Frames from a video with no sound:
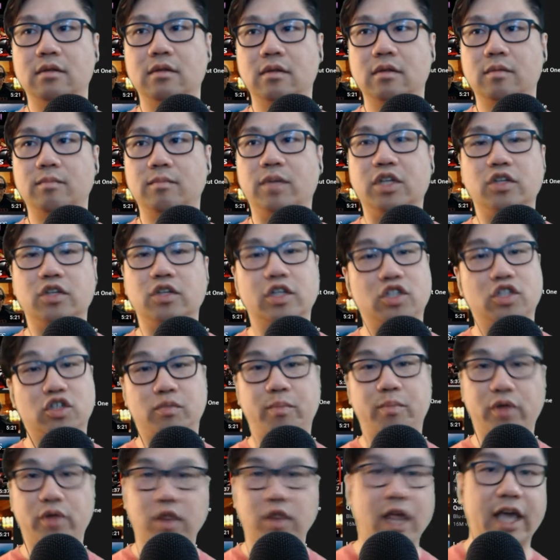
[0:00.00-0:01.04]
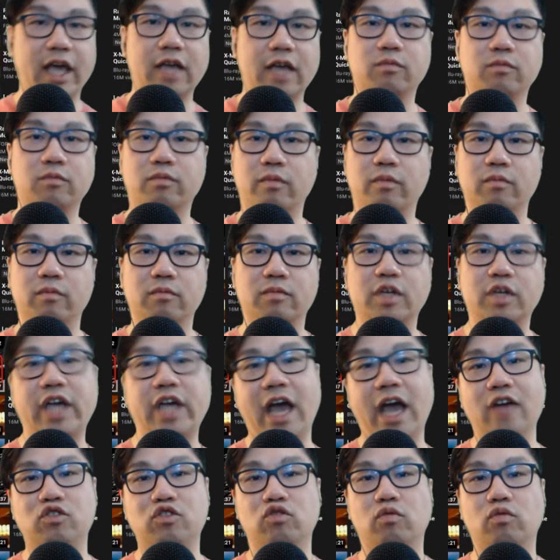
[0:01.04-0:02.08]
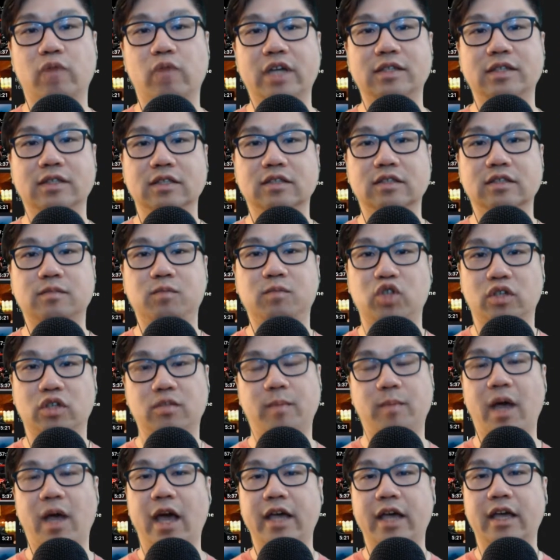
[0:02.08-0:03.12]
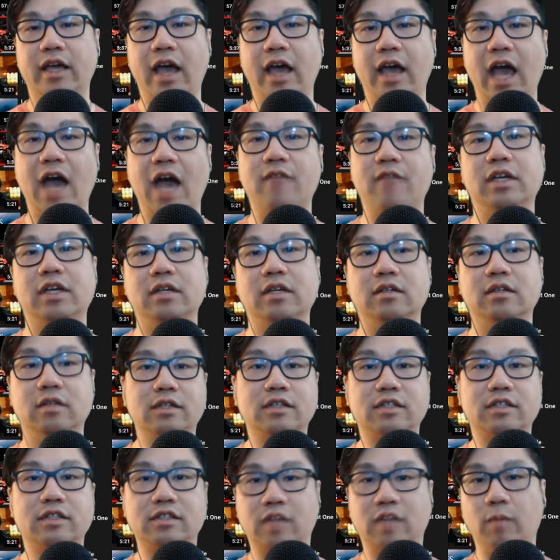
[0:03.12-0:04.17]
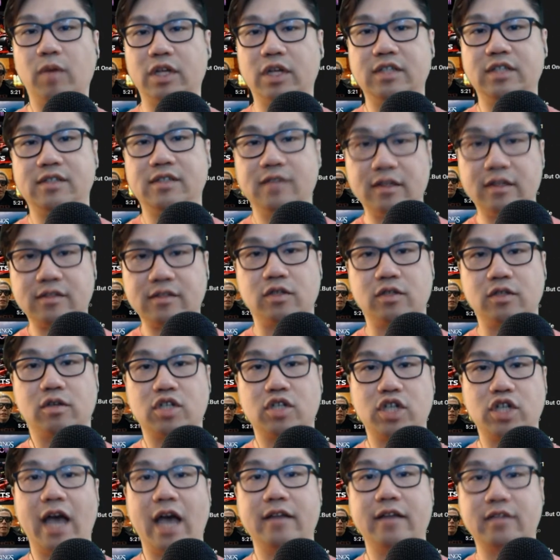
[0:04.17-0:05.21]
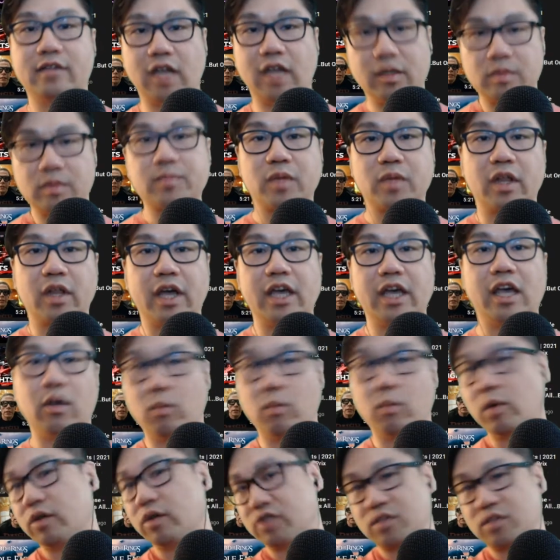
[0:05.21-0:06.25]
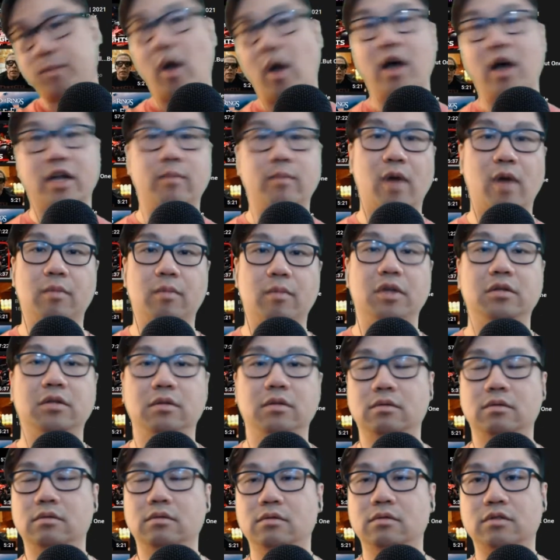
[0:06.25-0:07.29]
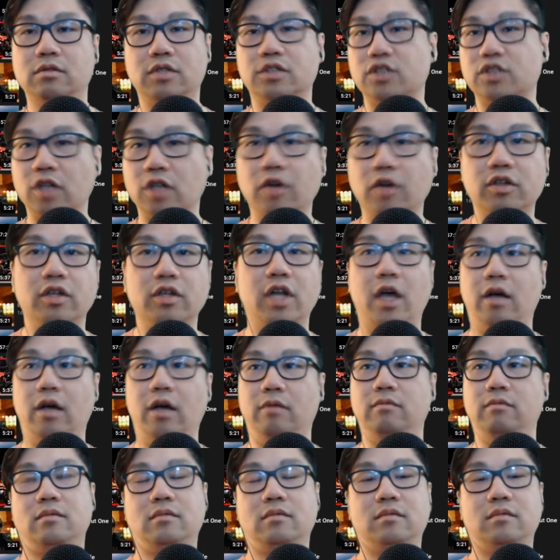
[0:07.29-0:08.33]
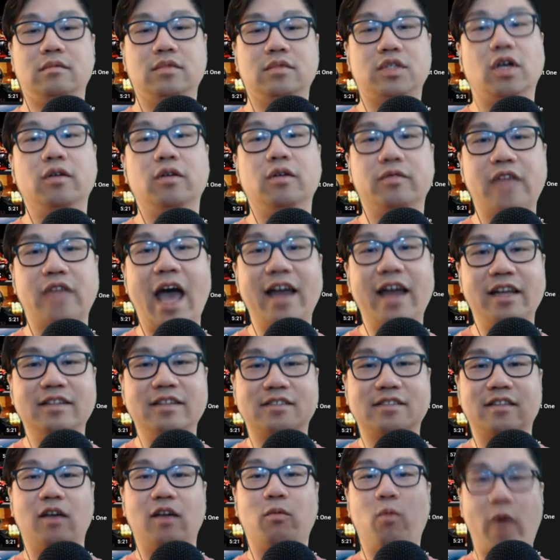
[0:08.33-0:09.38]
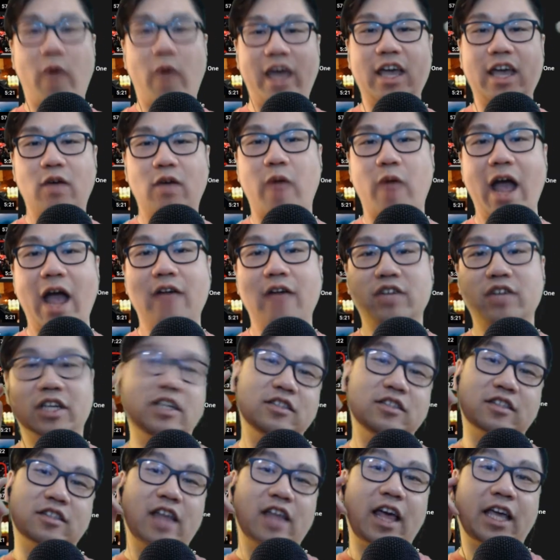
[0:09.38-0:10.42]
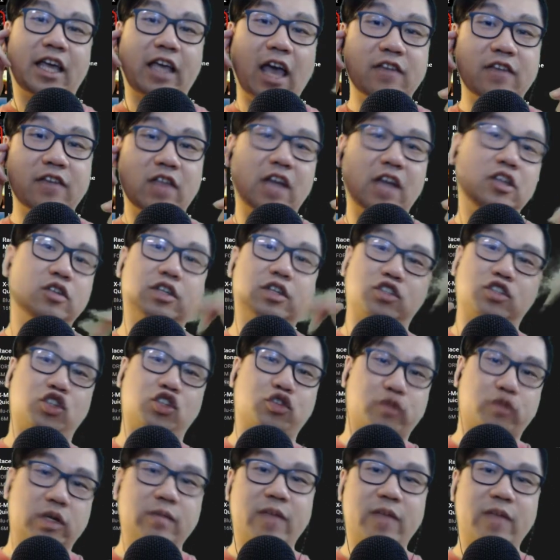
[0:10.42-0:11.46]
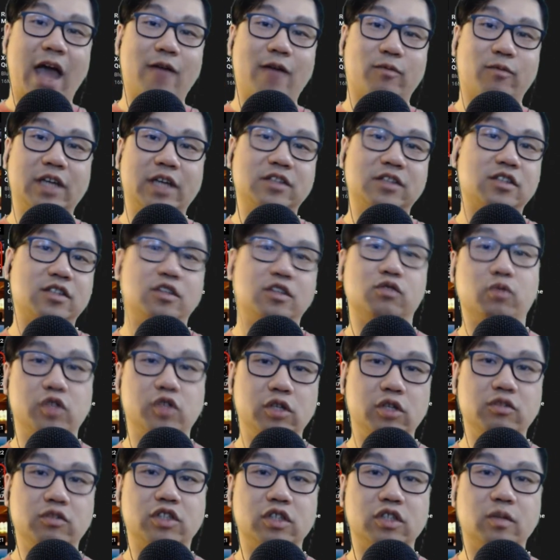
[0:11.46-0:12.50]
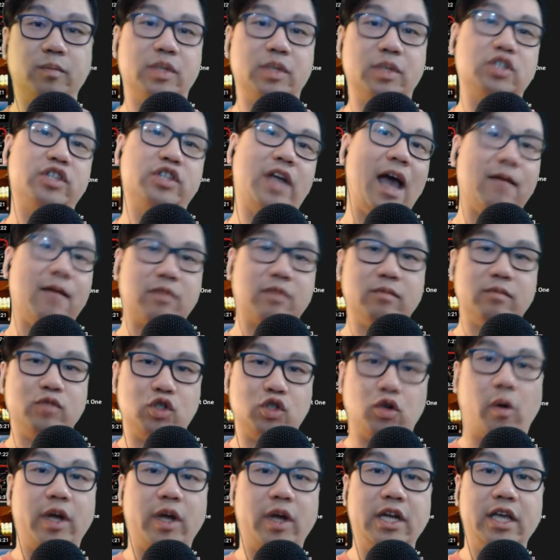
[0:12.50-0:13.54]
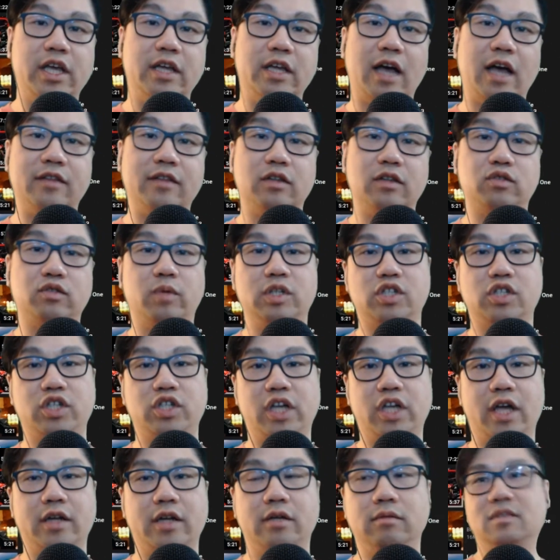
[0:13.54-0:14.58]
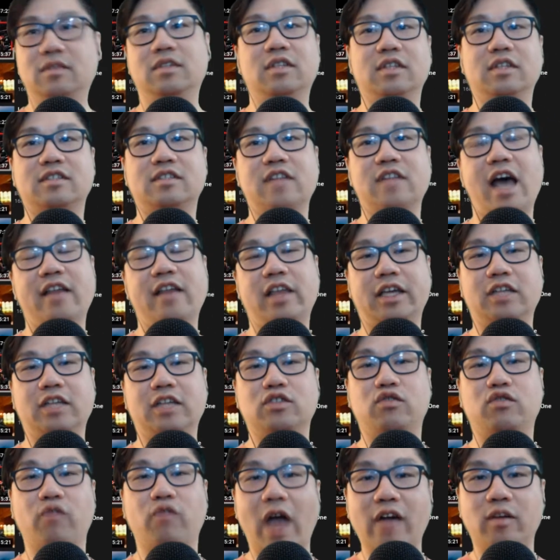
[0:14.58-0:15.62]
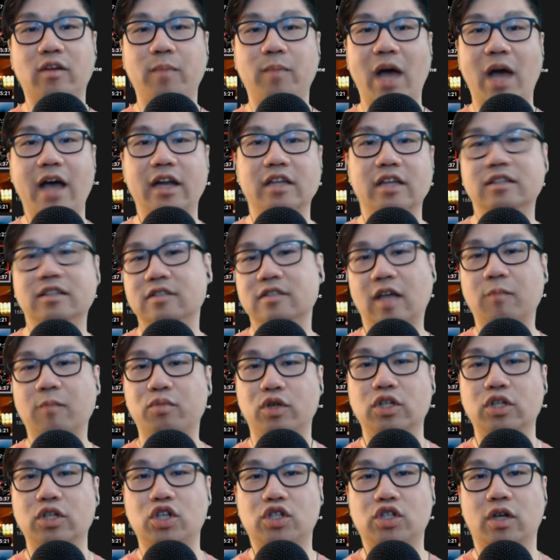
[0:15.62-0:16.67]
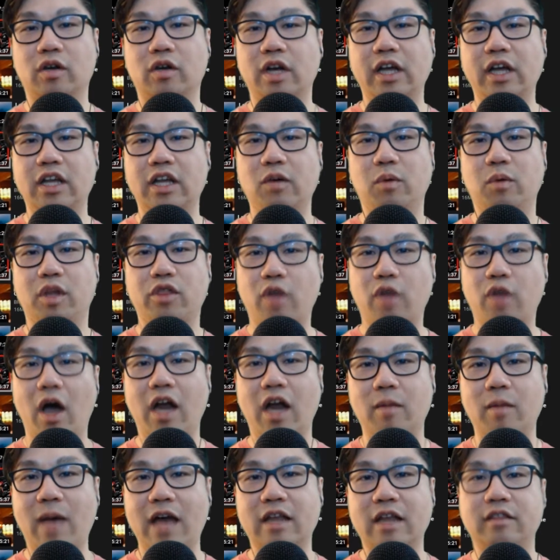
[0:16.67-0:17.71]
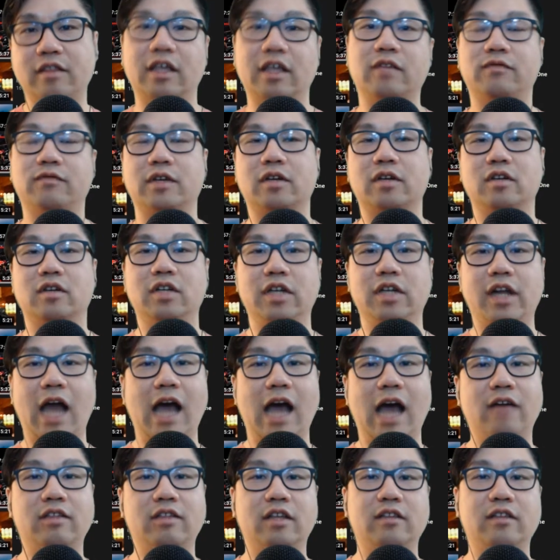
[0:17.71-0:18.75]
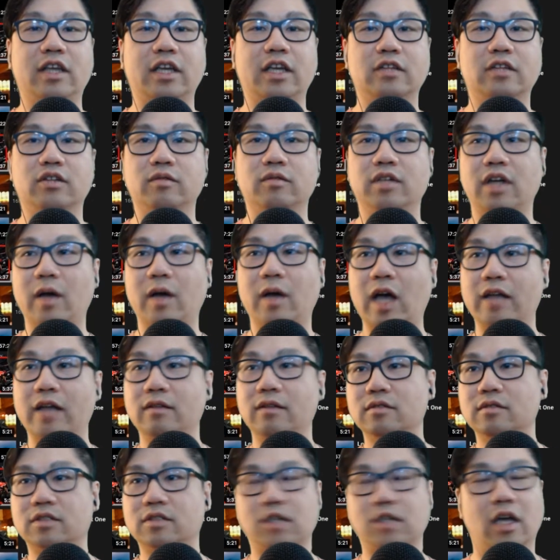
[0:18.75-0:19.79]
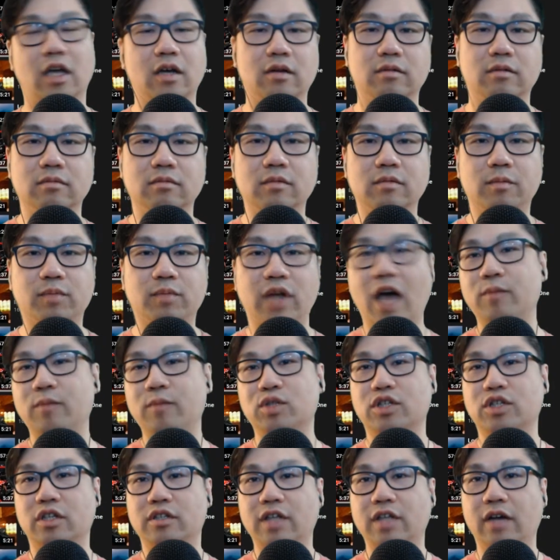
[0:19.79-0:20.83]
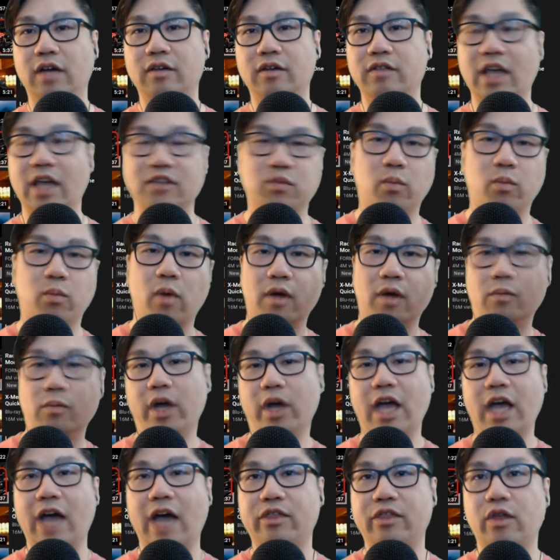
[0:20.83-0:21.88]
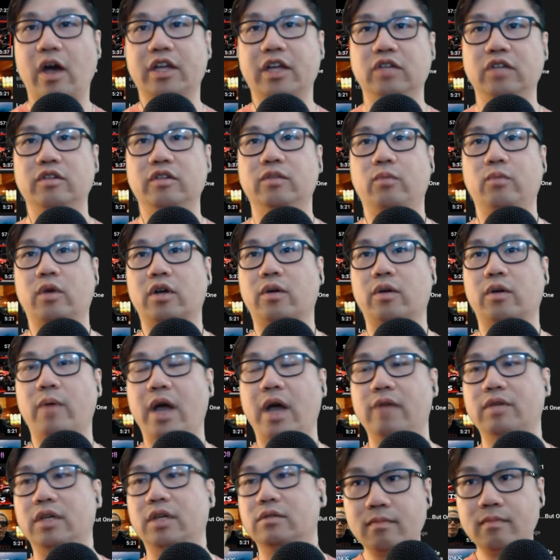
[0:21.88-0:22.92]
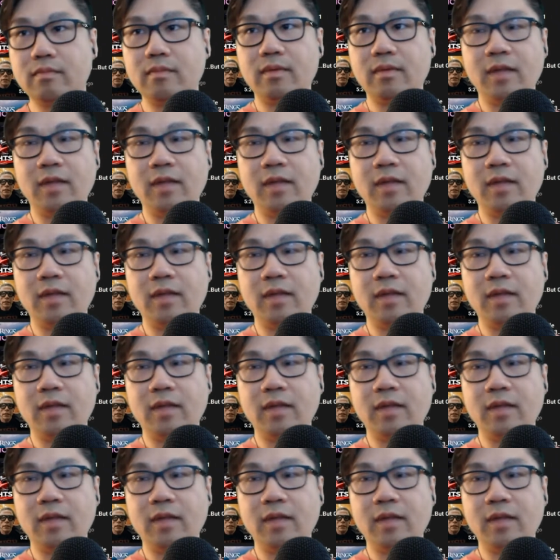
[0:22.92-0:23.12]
But you could just play casual races just by having somebody sits in your chat, types play, it will spawn a marble. Just so you know. So that is the way around it, is like, and then you could stream that race to YouTube, but just have them join in on the Twitch channel. It's not like it's frowned upon, and I'm pretty sure anyone thought about it. They figured it out that they could do it on. So, but I'm just going to tell you that's one way I thought you could work around it.